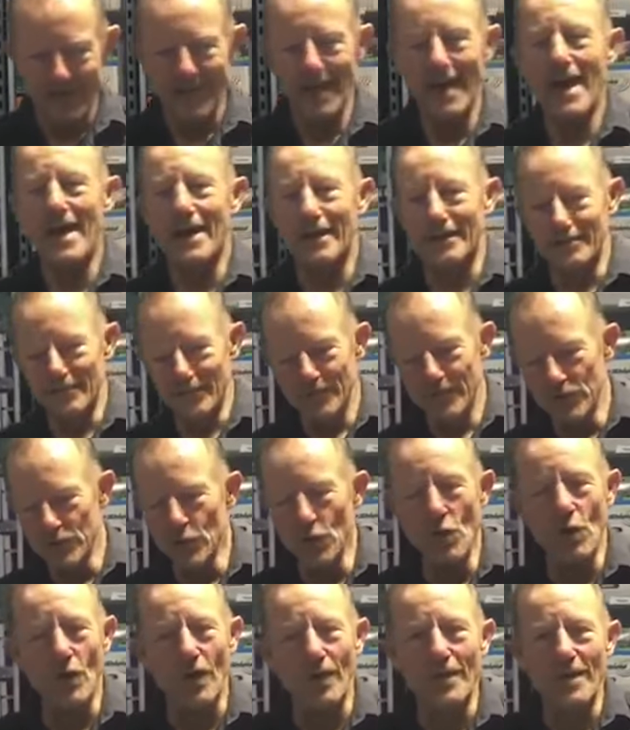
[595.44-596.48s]
Yeah, for
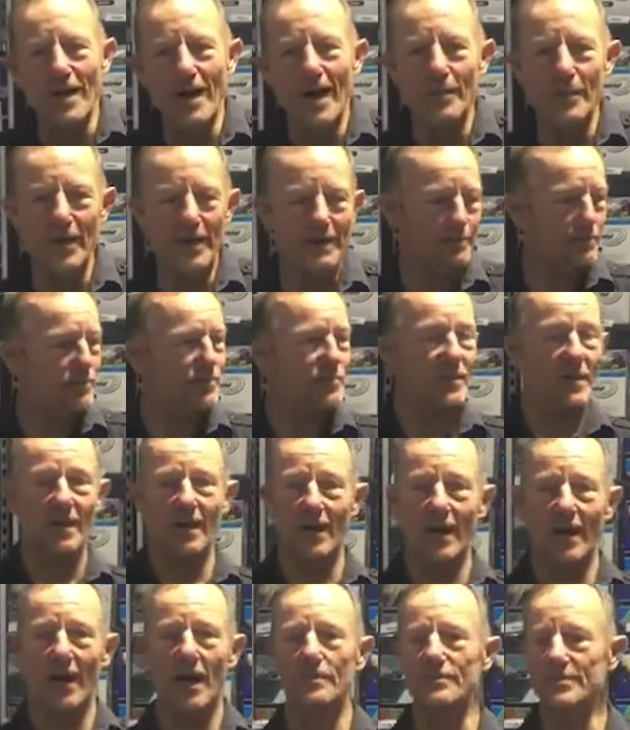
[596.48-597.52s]
sure. I mean,
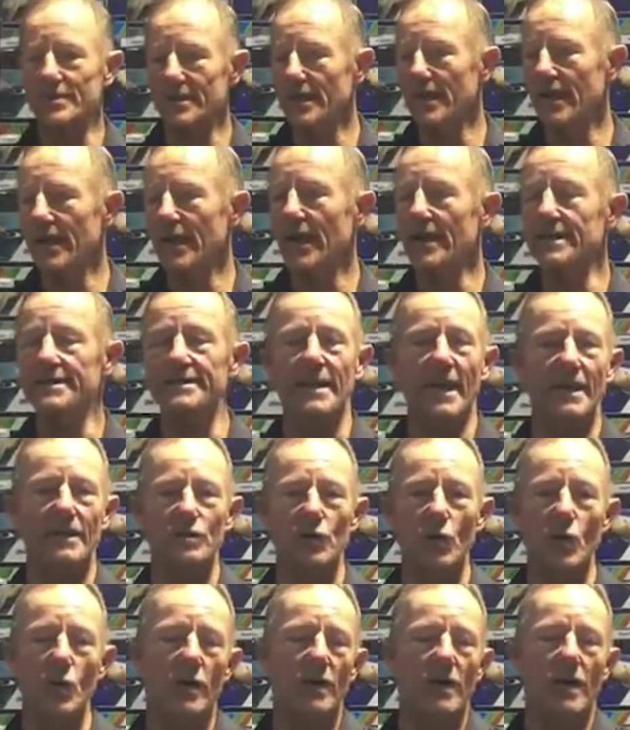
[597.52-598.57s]
I'm sitting here standing
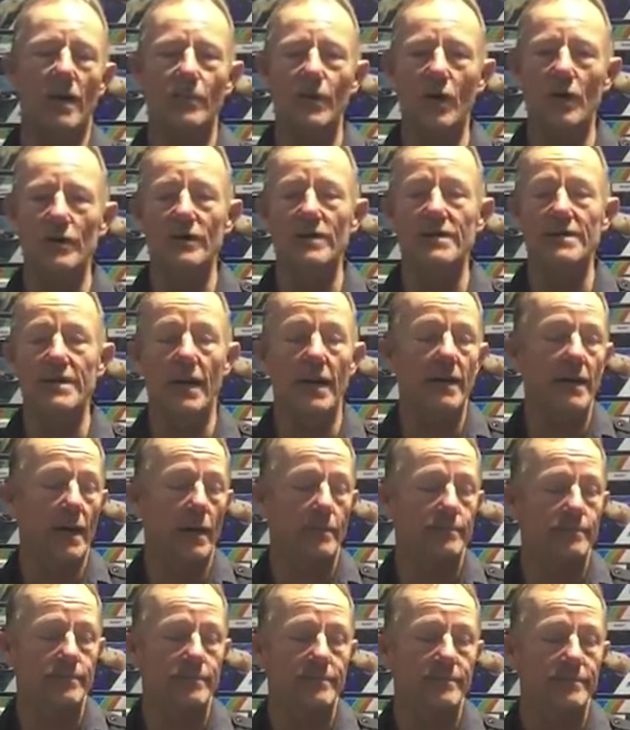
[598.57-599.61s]
talking, I'm not using
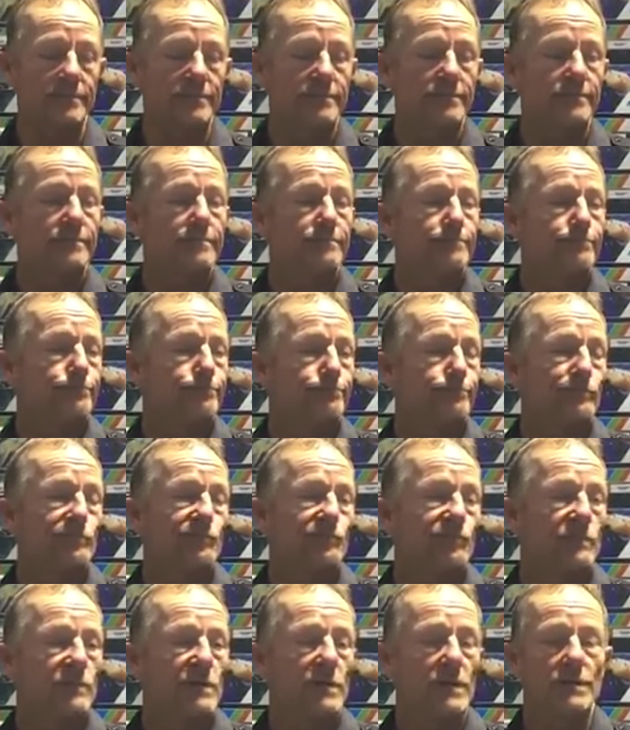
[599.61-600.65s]
anything,
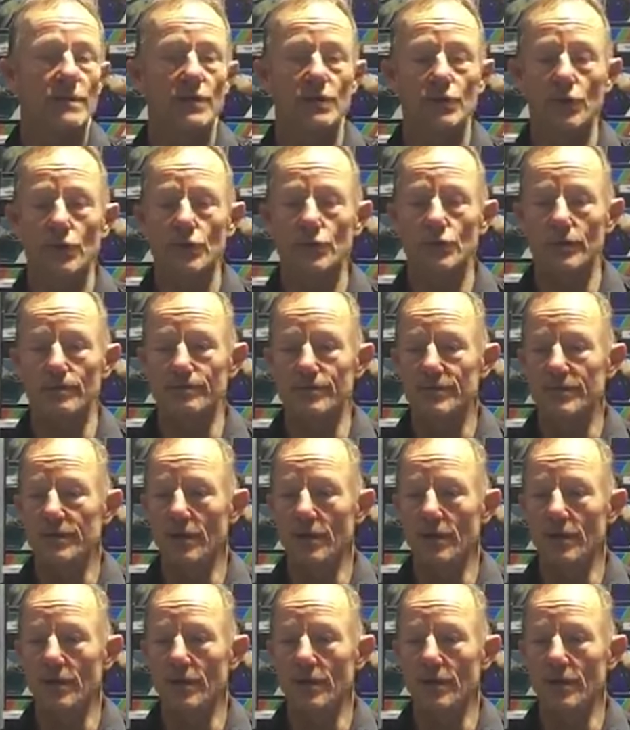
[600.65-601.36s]
this is usual.